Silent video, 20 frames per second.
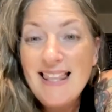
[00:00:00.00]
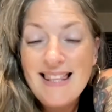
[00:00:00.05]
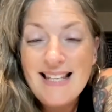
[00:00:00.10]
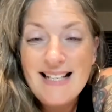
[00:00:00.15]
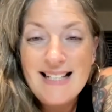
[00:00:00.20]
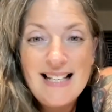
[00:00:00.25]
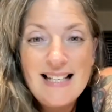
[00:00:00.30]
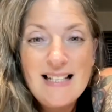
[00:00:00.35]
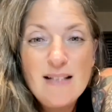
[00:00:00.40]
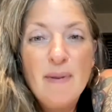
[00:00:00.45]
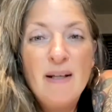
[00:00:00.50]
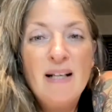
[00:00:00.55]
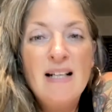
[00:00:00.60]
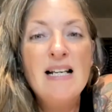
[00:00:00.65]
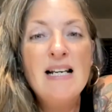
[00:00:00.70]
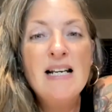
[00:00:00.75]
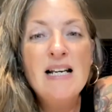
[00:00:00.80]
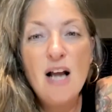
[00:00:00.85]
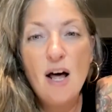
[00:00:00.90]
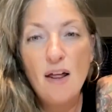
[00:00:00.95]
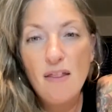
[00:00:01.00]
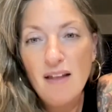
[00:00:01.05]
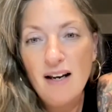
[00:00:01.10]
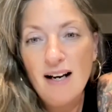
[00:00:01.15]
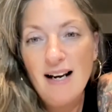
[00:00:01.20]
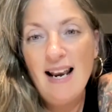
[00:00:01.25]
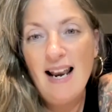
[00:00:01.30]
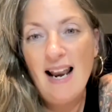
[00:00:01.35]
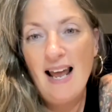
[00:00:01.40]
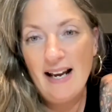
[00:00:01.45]
this has been
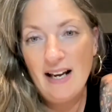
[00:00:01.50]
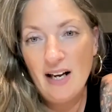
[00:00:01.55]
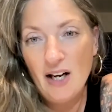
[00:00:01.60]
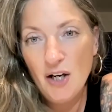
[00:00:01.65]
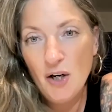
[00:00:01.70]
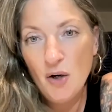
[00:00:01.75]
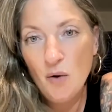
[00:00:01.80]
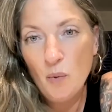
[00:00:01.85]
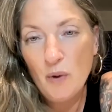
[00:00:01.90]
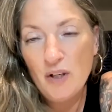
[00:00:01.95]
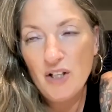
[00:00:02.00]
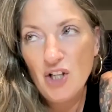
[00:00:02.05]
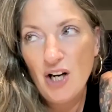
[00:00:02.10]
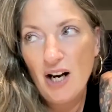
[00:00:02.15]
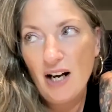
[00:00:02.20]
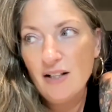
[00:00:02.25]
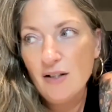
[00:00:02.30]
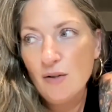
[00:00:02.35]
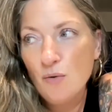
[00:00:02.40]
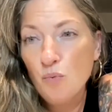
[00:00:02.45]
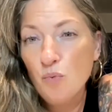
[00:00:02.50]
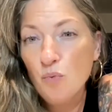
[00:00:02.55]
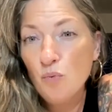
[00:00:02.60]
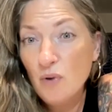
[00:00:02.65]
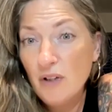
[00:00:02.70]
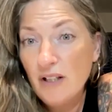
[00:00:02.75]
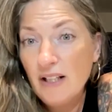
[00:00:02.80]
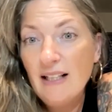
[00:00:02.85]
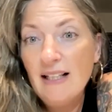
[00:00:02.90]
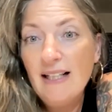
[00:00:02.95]
another layer which has
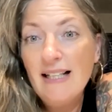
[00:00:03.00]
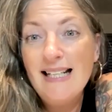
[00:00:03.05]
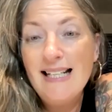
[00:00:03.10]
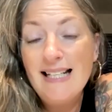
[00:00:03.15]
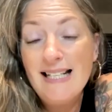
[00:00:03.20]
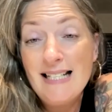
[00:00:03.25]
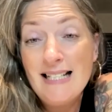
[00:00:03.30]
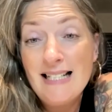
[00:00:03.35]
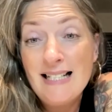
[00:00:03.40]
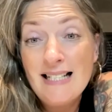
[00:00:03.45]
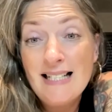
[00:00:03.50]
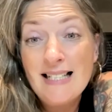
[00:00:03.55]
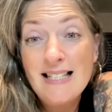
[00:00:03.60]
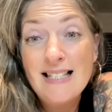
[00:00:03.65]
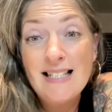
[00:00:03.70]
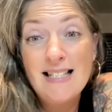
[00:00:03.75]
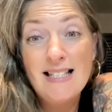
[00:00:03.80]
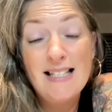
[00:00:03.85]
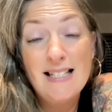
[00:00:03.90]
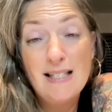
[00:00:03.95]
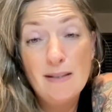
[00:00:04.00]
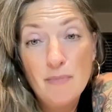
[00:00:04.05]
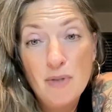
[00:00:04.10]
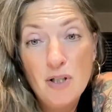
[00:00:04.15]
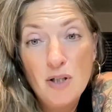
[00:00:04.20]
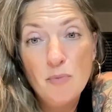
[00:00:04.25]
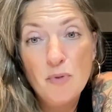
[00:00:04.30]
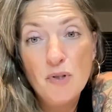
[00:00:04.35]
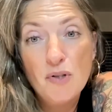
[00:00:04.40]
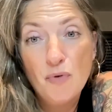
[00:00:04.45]
really eased the
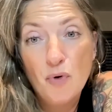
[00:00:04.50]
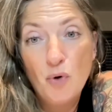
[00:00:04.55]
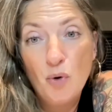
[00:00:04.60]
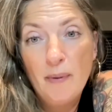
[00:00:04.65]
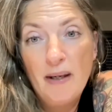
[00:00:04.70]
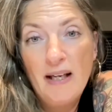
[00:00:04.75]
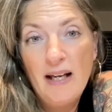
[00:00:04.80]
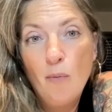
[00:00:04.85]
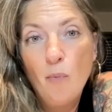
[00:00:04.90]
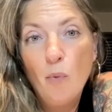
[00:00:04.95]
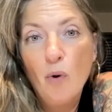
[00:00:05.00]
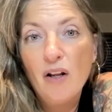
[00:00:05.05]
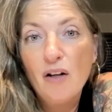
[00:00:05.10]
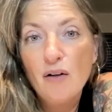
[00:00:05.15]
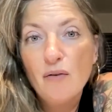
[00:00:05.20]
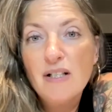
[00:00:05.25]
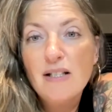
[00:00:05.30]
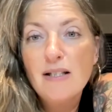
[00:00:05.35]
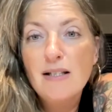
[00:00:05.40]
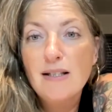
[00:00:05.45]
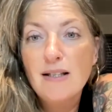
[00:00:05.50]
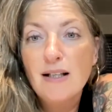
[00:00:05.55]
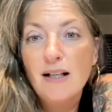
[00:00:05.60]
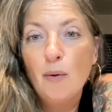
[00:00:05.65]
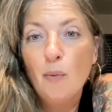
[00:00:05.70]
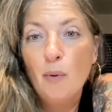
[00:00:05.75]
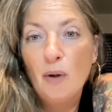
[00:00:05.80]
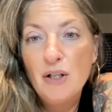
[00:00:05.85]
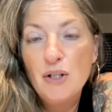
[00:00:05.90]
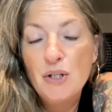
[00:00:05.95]
symptoms for me. And one of the reasons that
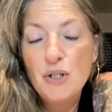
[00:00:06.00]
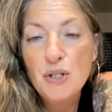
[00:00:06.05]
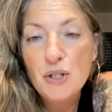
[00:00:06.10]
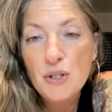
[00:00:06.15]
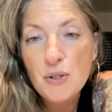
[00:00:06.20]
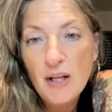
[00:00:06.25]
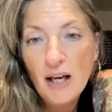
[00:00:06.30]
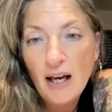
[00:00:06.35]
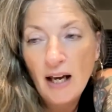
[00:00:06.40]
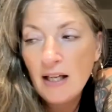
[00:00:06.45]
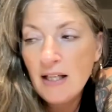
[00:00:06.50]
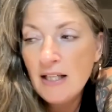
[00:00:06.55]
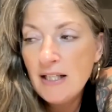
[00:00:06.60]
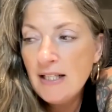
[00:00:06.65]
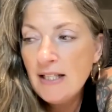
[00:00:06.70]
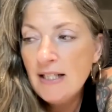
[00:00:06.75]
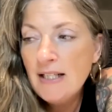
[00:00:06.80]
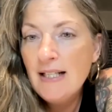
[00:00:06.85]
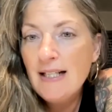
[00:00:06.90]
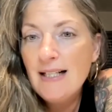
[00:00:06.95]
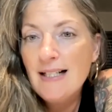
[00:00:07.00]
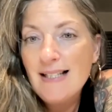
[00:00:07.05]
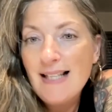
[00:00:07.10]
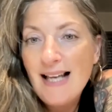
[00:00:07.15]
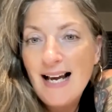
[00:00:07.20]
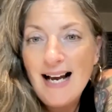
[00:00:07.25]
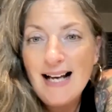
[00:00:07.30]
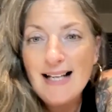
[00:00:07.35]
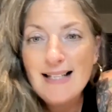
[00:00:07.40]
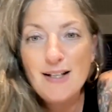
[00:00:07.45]
I wanted to do that is
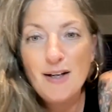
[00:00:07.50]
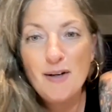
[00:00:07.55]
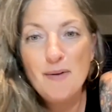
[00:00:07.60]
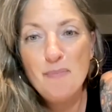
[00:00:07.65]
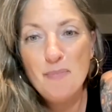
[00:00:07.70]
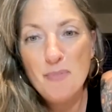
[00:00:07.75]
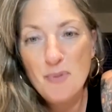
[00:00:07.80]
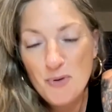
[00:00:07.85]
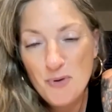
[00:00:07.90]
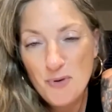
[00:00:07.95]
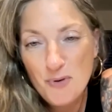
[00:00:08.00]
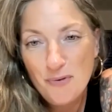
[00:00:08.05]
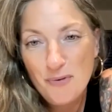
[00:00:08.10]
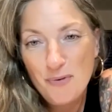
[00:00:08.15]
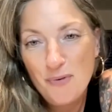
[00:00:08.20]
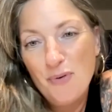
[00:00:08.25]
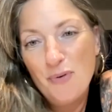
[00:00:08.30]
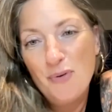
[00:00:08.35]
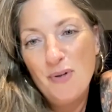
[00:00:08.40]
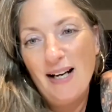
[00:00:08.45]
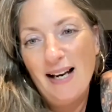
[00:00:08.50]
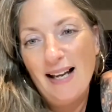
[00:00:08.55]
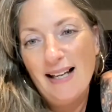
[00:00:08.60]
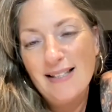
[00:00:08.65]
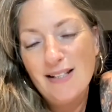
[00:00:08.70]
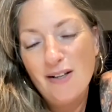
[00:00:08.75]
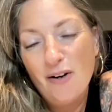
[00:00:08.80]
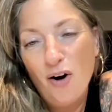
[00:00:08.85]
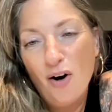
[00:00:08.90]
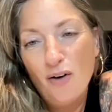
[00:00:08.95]
that as I move through the
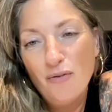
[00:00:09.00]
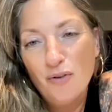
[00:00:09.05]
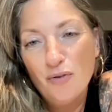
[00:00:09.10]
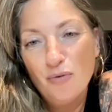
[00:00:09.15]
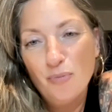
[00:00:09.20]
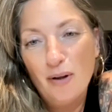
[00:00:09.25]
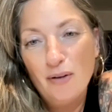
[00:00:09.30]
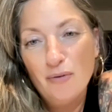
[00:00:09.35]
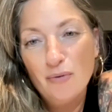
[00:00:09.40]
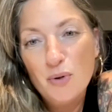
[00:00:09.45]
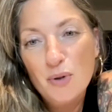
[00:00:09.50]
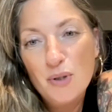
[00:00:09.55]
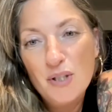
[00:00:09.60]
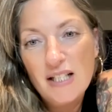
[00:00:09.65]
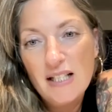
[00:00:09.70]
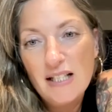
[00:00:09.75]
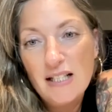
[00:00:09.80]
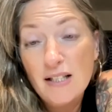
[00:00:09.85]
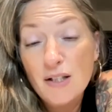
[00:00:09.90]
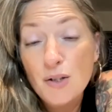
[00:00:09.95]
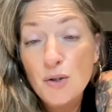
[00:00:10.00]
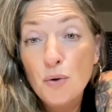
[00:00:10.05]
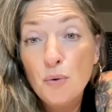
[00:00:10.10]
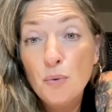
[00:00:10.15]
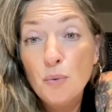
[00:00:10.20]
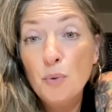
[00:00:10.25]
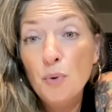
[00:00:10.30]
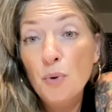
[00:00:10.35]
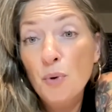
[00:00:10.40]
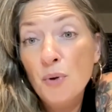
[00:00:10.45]
latter half of my 40s
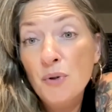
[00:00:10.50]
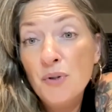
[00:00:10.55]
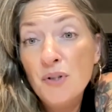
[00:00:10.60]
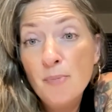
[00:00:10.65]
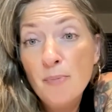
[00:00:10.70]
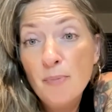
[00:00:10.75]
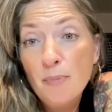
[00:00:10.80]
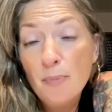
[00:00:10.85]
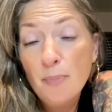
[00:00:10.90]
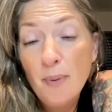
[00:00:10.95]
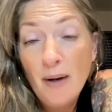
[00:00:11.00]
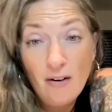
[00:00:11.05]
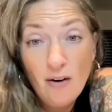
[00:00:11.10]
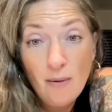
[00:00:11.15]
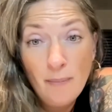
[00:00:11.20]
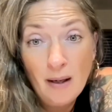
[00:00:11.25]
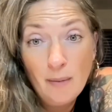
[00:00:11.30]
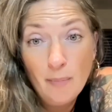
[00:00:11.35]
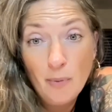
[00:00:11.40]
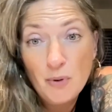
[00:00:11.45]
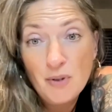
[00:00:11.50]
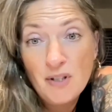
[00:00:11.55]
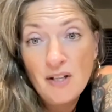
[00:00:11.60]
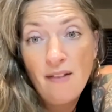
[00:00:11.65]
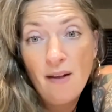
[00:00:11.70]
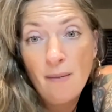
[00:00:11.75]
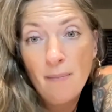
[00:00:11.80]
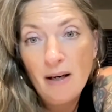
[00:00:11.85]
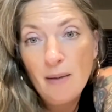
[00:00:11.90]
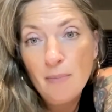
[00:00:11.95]
towards perimenopause
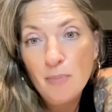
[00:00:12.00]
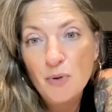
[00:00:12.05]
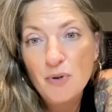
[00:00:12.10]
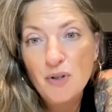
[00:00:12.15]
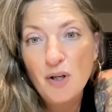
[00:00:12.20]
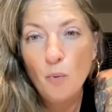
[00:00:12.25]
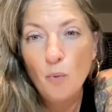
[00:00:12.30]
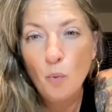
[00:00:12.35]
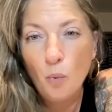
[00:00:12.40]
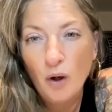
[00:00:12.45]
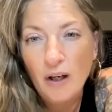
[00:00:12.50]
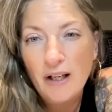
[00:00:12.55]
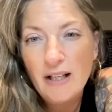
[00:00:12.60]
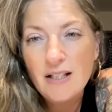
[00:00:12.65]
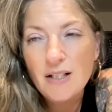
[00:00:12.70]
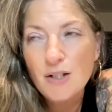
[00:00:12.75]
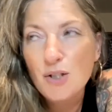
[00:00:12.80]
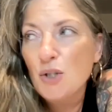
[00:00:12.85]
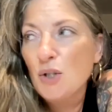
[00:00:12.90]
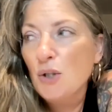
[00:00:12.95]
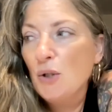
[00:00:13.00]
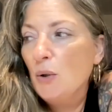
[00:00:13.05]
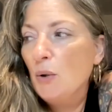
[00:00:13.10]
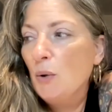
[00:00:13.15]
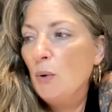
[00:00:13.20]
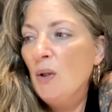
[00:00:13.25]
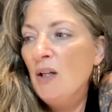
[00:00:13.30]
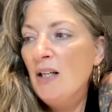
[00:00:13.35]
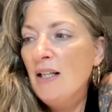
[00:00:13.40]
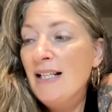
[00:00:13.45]
and the menopause, I wanted
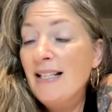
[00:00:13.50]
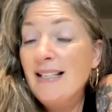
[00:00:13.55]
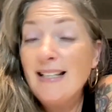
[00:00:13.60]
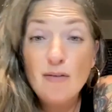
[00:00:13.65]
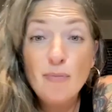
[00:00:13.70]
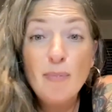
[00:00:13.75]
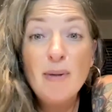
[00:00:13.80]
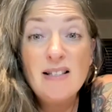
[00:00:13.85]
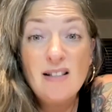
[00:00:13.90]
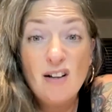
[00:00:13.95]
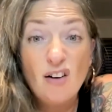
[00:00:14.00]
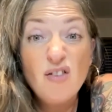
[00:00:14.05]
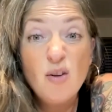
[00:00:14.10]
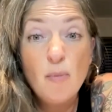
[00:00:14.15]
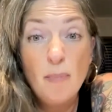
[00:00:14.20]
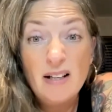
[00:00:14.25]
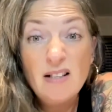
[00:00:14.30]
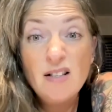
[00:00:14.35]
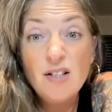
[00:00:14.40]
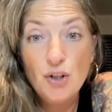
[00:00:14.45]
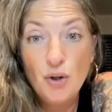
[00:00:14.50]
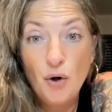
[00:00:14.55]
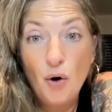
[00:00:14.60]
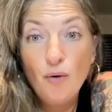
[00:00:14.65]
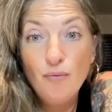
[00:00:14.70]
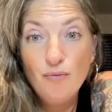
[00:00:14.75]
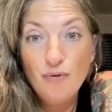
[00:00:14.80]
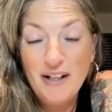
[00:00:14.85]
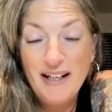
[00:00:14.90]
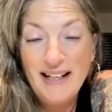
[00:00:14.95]
to give myself the best
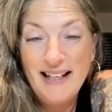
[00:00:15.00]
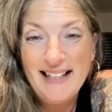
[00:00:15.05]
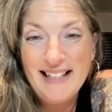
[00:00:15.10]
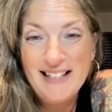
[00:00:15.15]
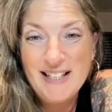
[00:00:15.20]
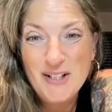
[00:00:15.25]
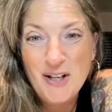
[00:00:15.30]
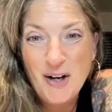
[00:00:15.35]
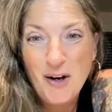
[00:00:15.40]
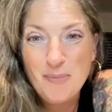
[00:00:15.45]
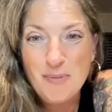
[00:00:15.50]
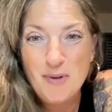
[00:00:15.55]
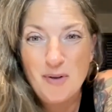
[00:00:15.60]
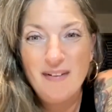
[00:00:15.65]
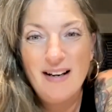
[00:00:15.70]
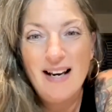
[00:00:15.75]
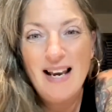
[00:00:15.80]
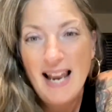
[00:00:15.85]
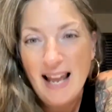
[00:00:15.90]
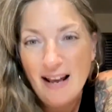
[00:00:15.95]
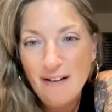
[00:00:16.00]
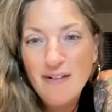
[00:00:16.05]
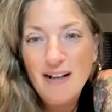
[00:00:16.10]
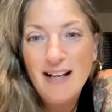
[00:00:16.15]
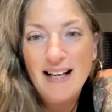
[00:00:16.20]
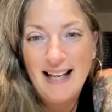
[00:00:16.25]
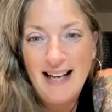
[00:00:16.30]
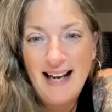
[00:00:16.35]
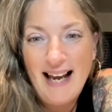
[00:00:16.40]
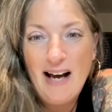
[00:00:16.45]
shot, really, in terms of
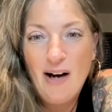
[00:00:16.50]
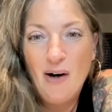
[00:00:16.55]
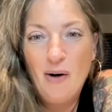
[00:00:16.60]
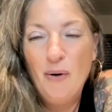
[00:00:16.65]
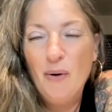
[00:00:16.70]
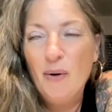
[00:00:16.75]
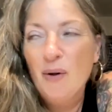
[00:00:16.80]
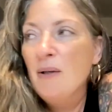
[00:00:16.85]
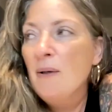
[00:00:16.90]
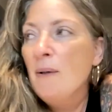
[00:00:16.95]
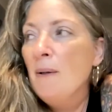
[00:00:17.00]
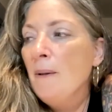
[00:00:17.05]
leveling out